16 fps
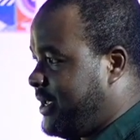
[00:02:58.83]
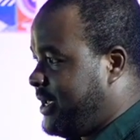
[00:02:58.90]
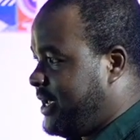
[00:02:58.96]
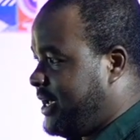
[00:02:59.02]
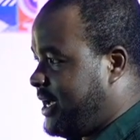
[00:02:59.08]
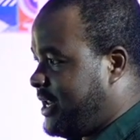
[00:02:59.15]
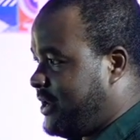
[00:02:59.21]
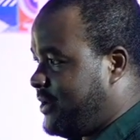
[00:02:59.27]

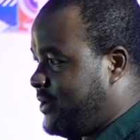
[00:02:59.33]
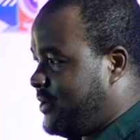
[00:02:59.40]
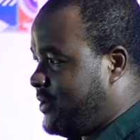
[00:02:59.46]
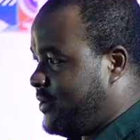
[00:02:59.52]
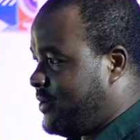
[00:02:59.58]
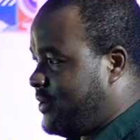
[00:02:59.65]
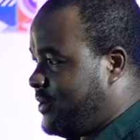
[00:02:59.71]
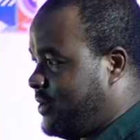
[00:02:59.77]
And
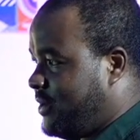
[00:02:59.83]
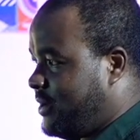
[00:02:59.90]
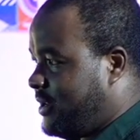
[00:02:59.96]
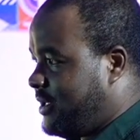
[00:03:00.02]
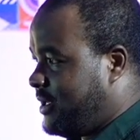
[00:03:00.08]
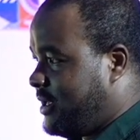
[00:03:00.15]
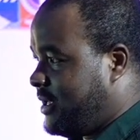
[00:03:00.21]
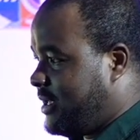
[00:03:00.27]

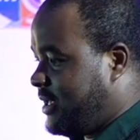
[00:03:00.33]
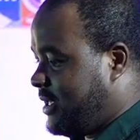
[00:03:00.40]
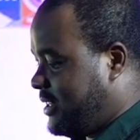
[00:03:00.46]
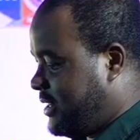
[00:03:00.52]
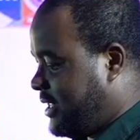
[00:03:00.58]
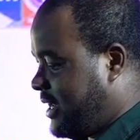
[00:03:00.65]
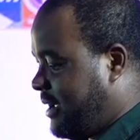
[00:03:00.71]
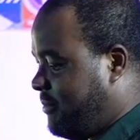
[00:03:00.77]

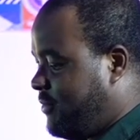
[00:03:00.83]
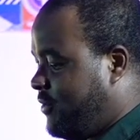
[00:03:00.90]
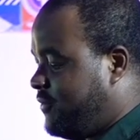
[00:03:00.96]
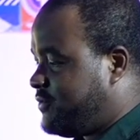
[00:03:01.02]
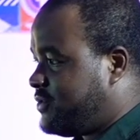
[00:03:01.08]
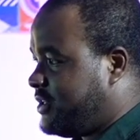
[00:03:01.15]
then I move to